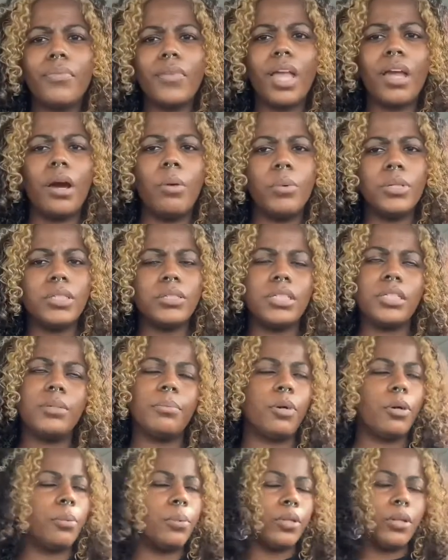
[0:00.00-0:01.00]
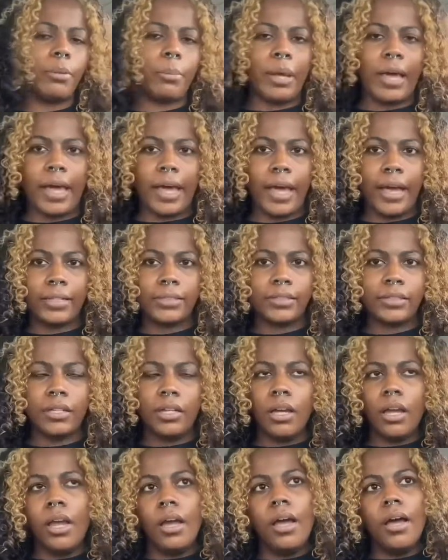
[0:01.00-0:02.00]
i went to t-mobile they're packed
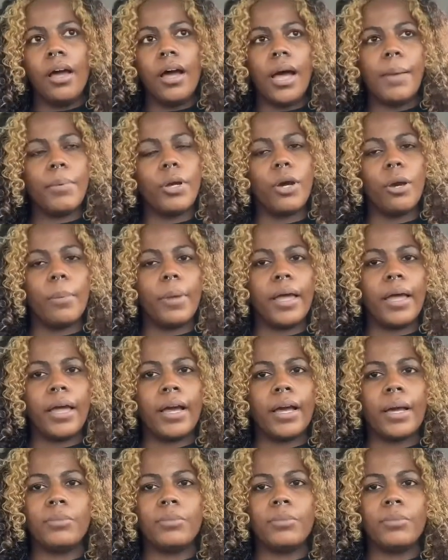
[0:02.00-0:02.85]
i'm gonna go back